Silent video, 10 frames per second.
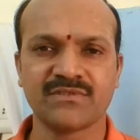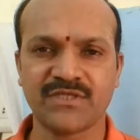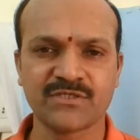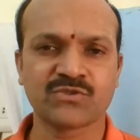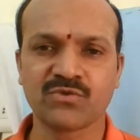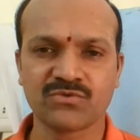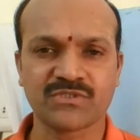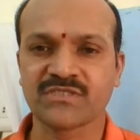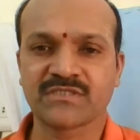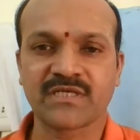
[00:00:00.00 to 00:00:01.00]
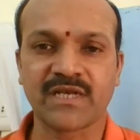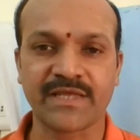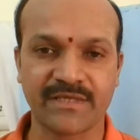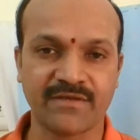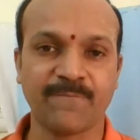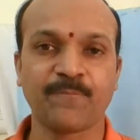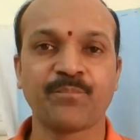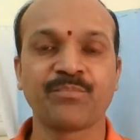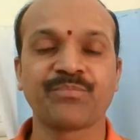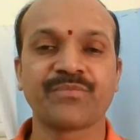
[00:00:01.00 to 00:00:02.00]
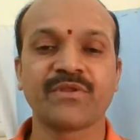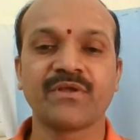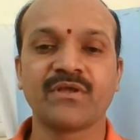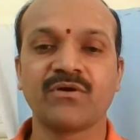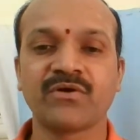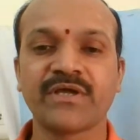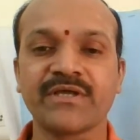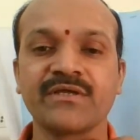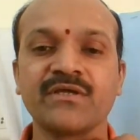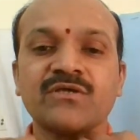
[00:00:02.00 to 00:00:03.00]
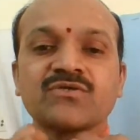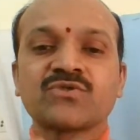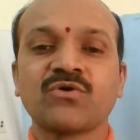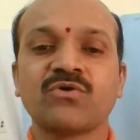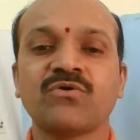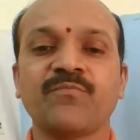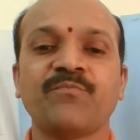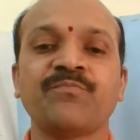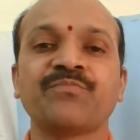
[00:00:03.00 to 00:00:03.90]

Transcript: There is no such thing like. Okay, so